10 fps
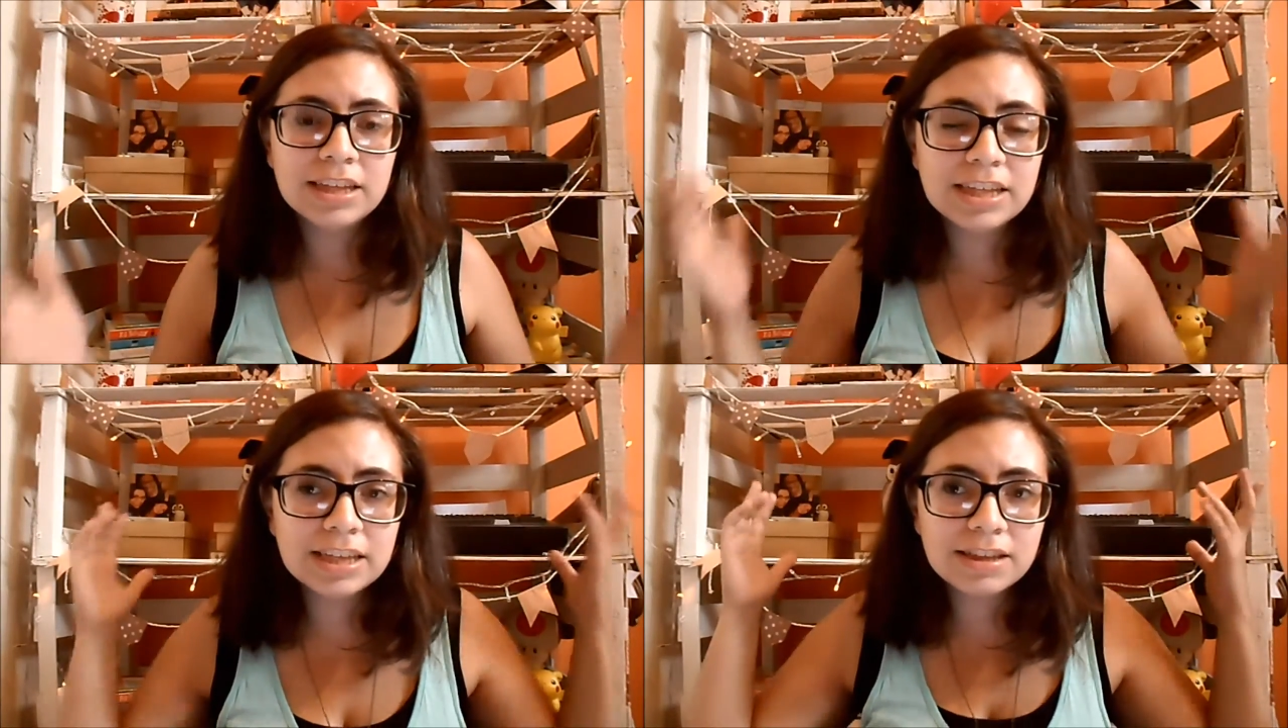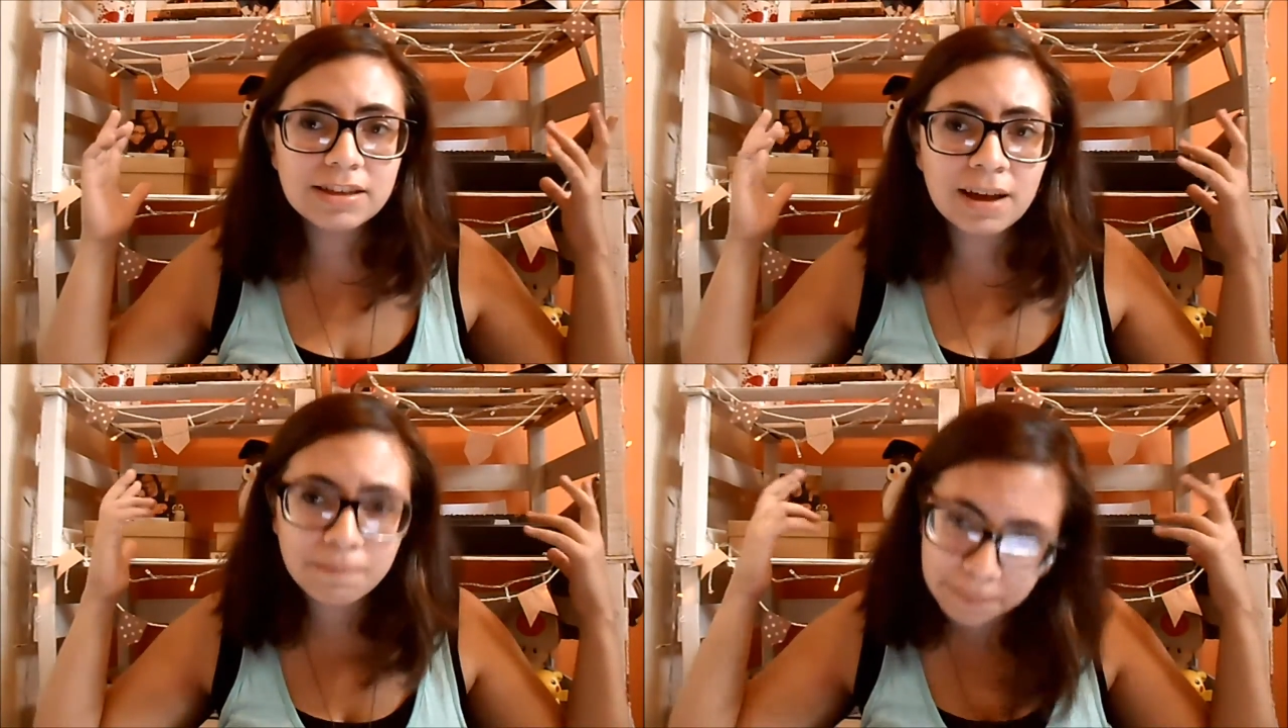She
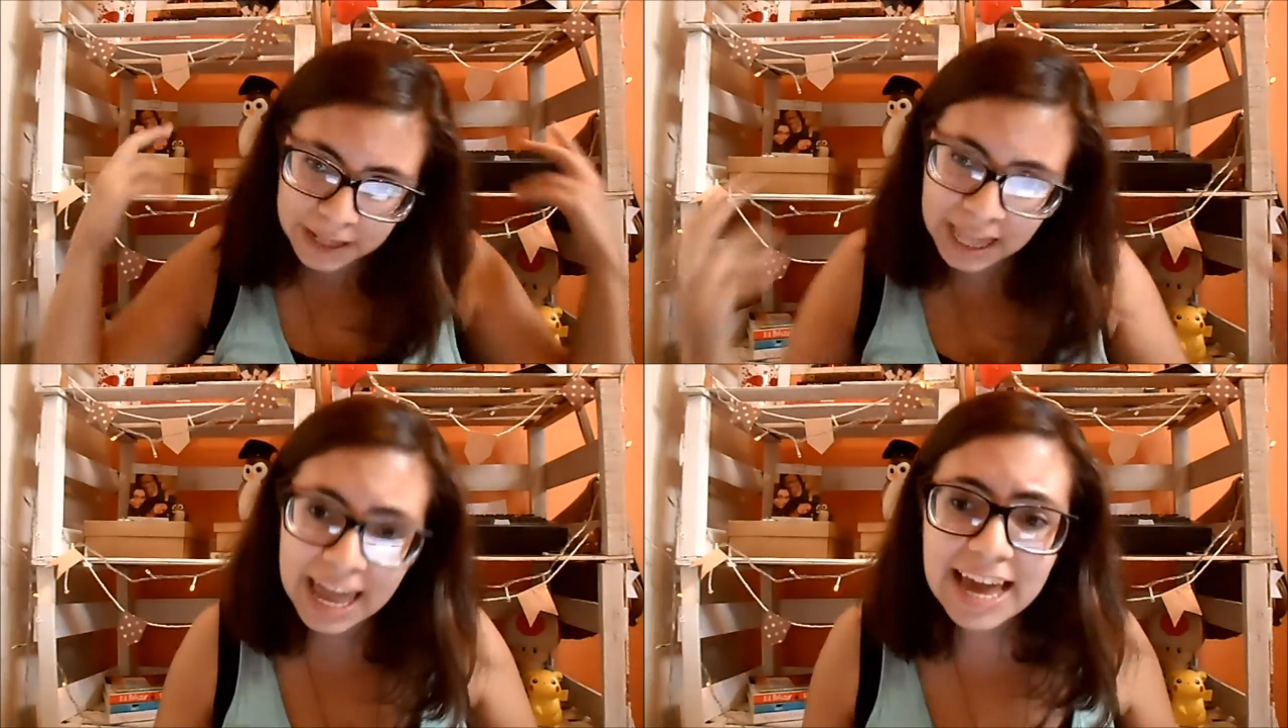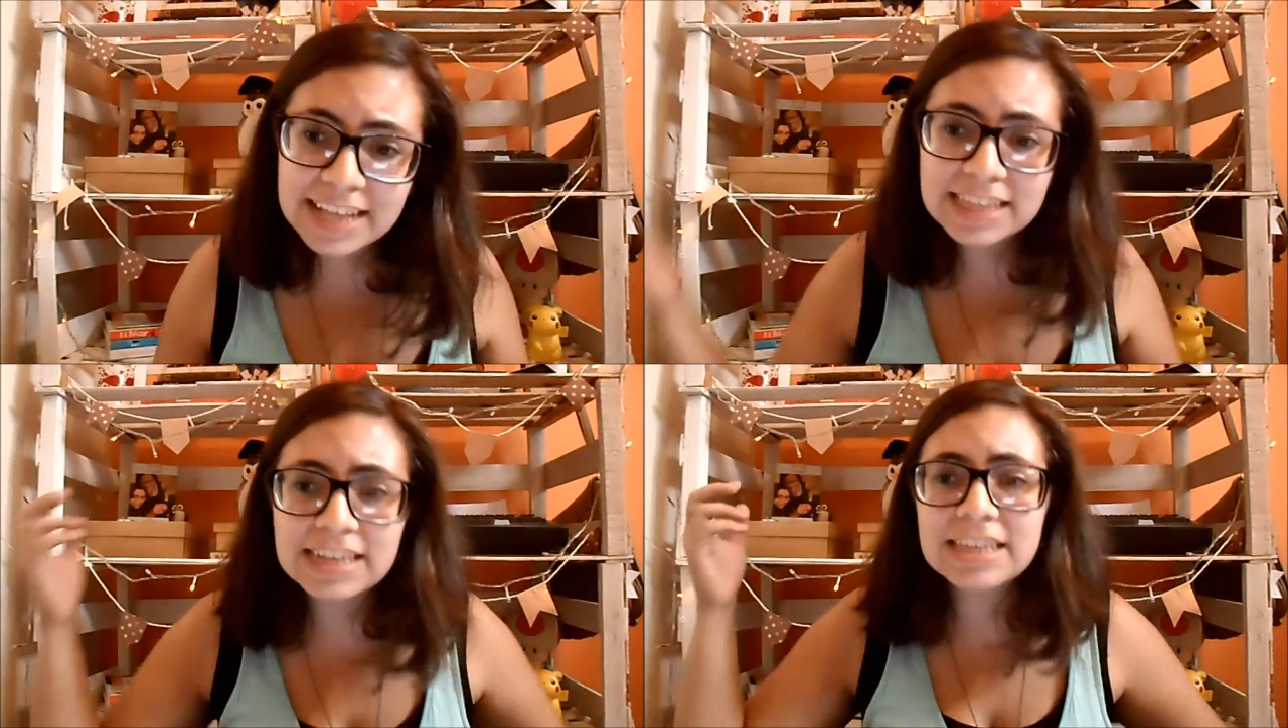just
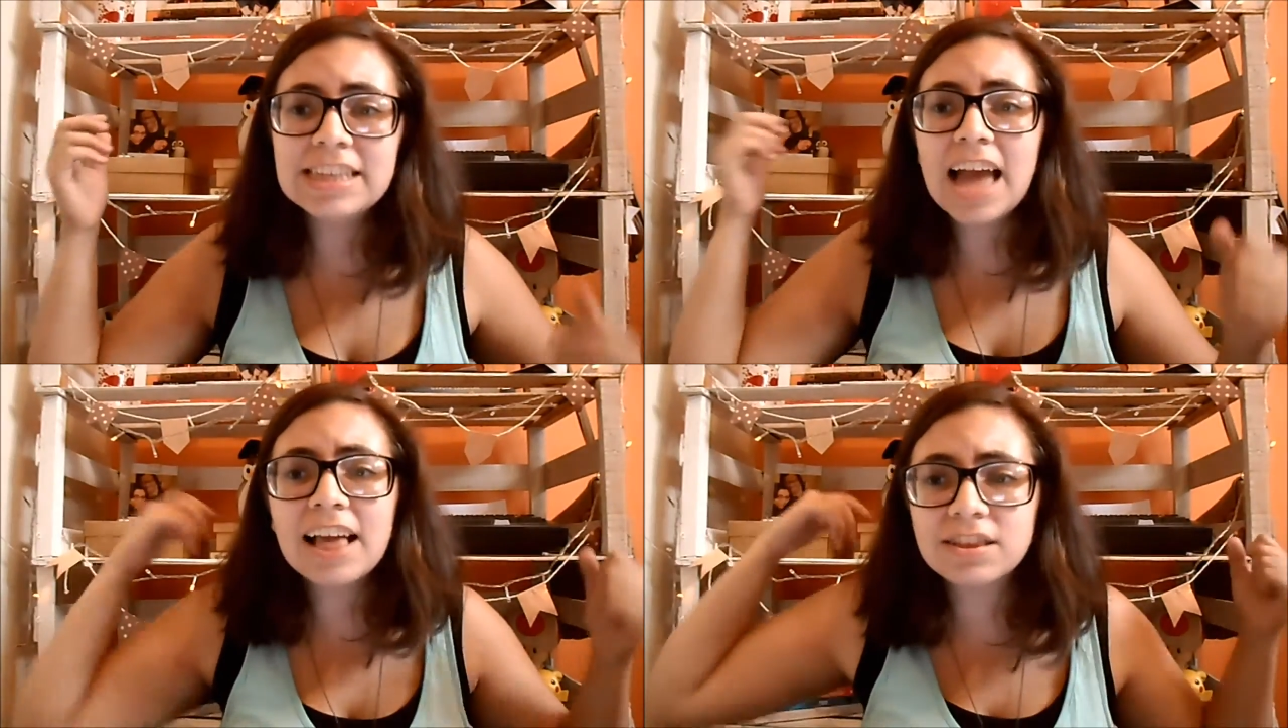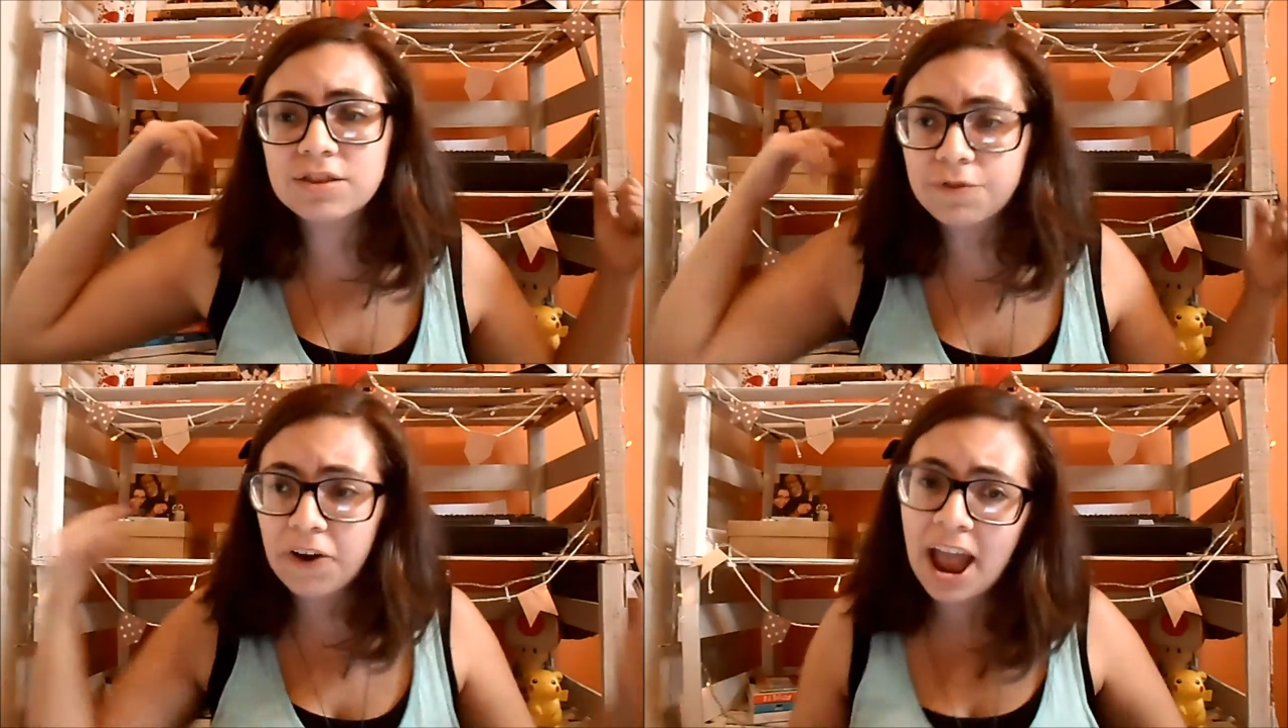complains, and she
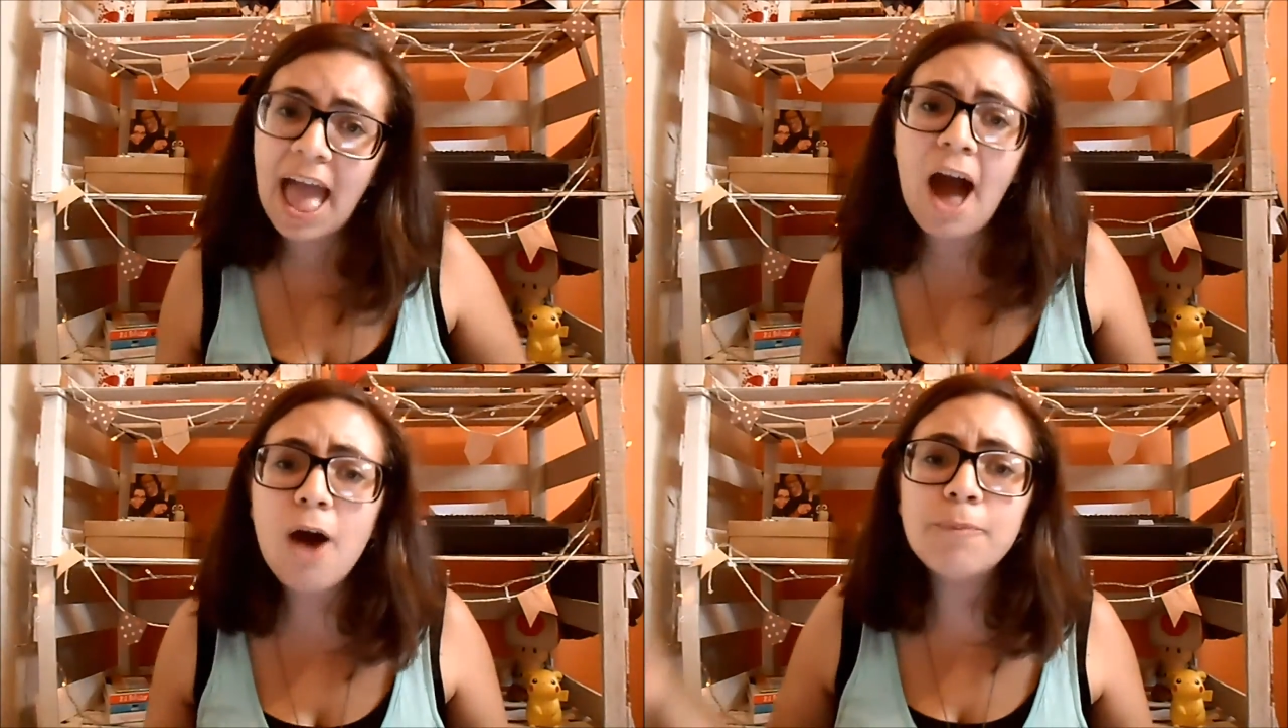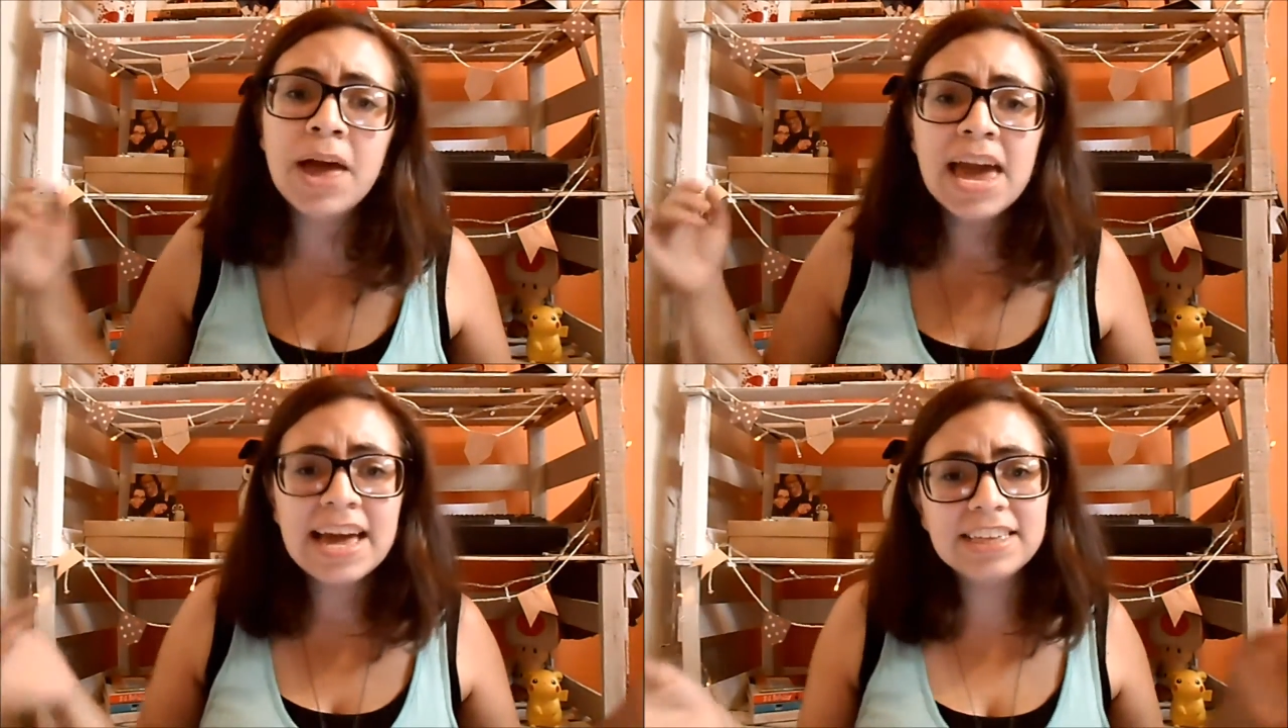asks for help,